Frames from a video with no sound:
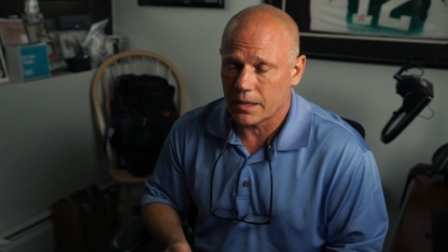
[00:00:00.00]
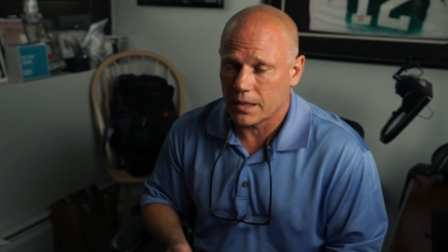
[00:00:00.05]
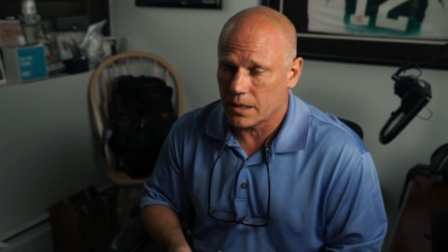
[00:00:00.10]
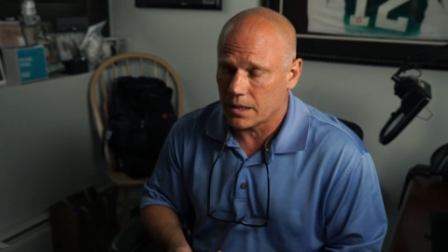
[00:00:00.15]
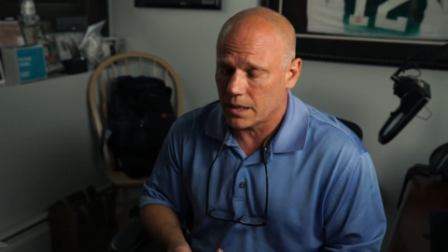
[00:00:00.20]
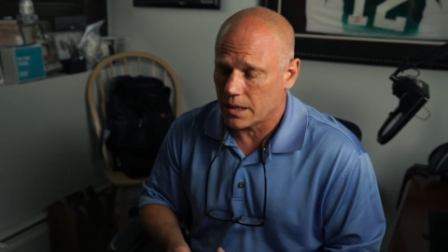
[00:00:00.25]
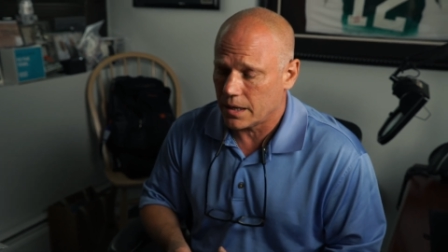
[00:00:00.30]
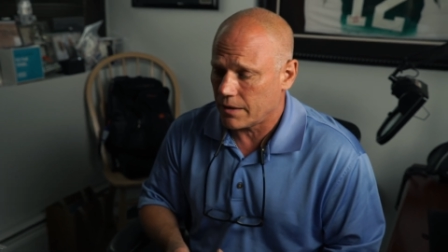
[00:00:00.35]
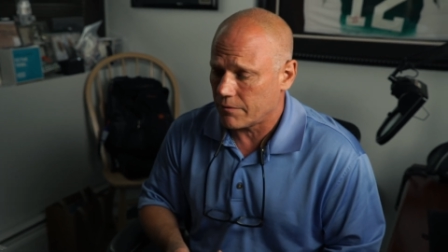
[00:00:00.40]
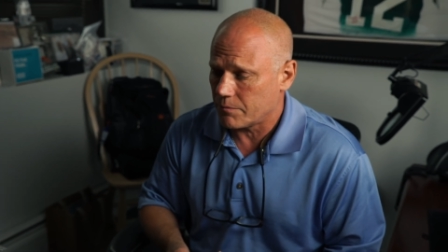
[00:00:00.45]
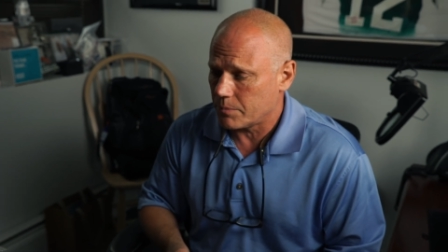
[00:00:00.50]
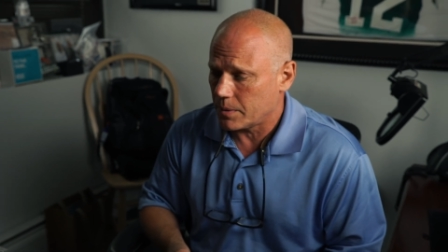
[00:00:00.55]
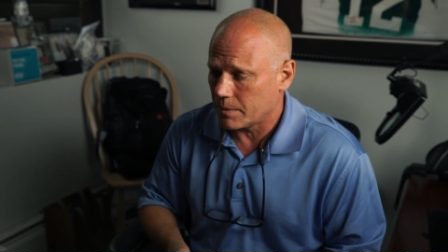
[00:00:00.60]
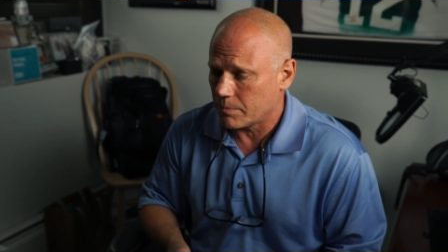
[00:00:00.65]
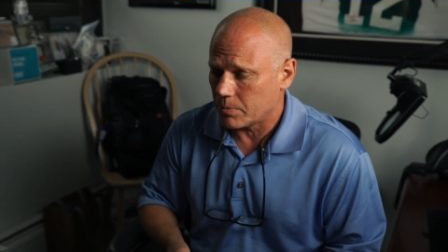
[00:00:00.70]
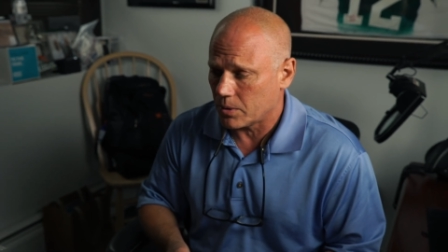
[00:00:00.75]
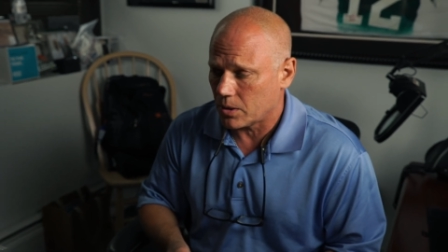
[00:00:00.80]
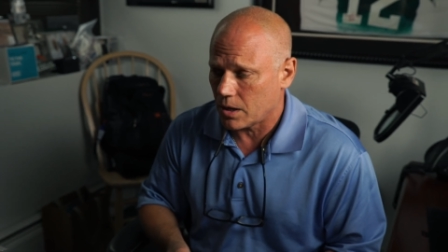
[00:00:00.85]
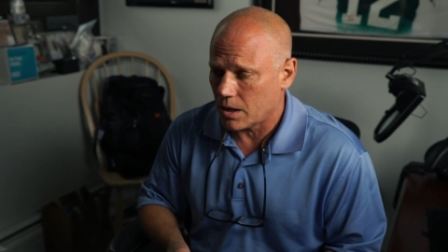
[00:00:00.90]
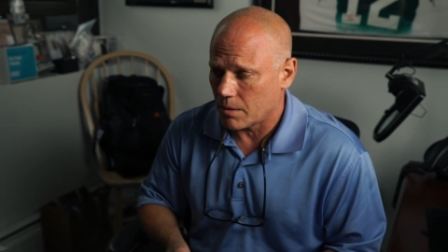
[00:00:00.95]
He didn't have
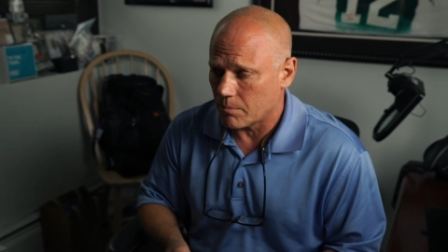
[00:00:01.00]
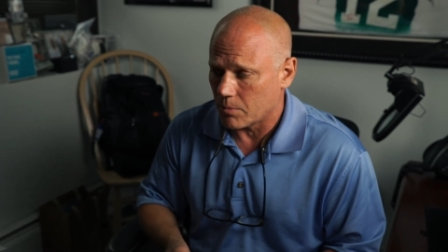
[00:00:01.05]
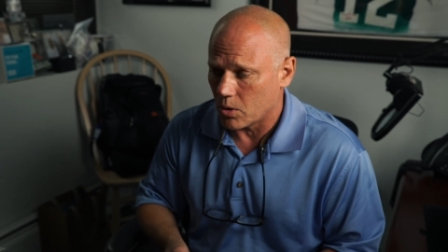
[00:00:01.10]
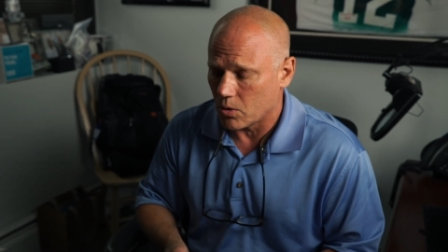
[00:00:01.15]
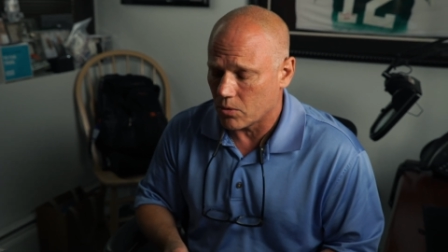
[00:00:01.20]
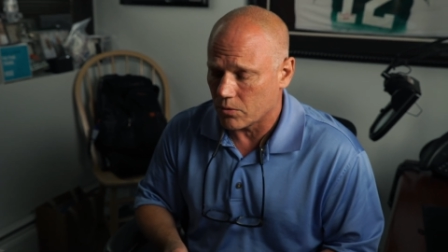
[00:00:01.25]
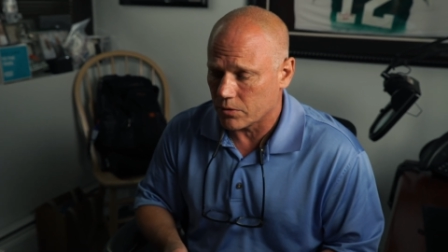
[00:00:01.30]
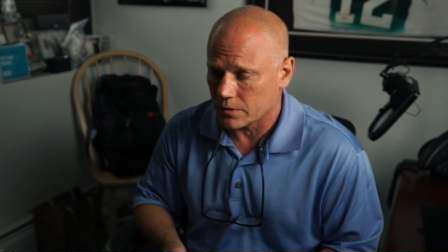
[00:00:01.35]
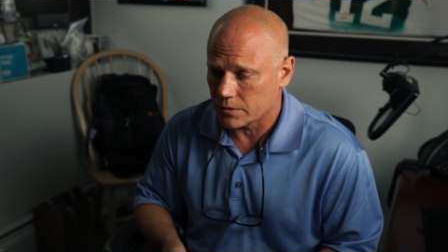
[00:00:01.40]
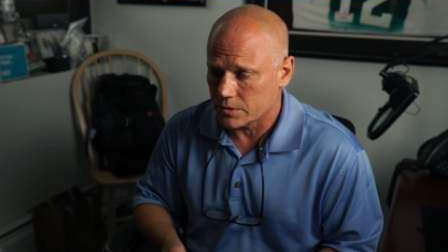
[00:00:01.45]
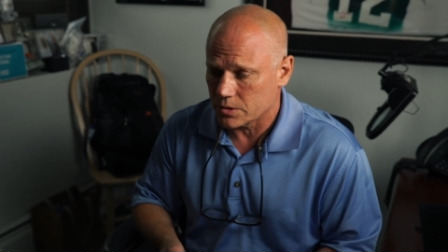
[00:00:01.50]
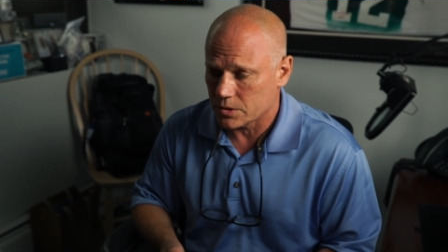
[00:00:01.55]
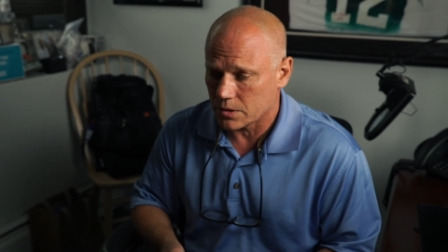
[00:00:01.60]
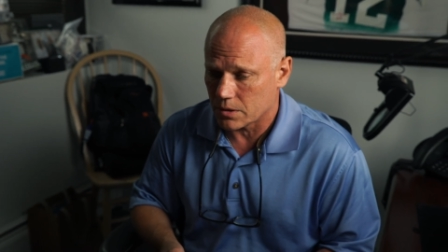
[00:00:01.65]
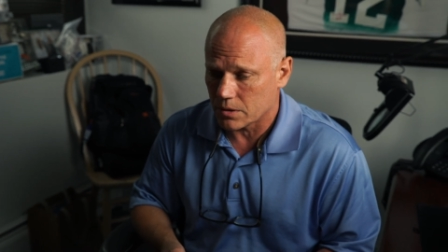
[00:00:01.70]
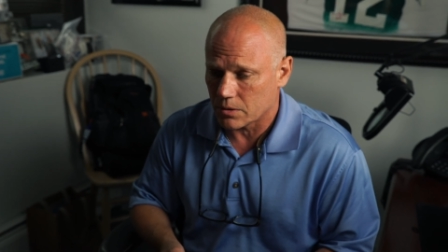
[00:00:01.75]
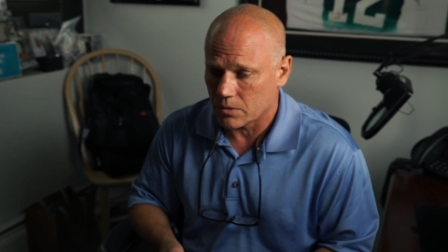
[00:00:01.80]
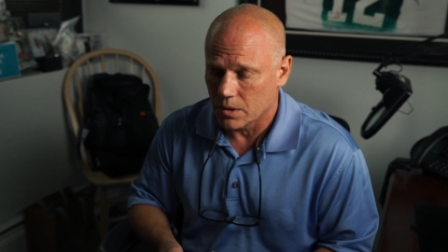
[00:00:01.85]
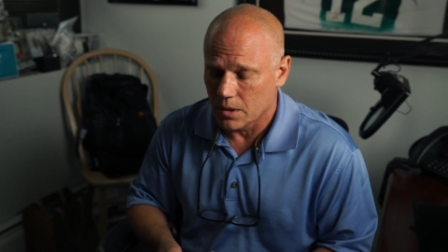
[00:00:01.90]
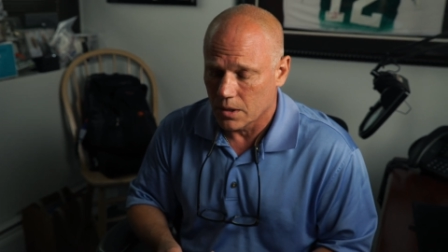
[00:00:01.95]
people come over.
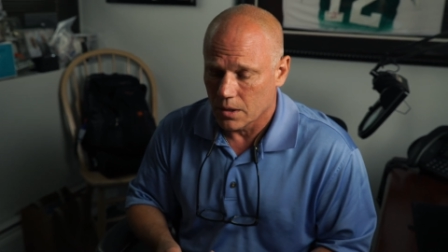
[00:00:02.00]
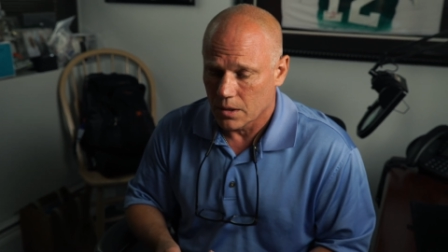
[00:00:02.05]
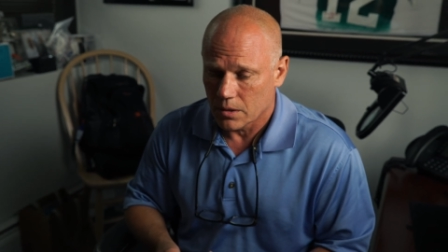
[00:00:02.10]
So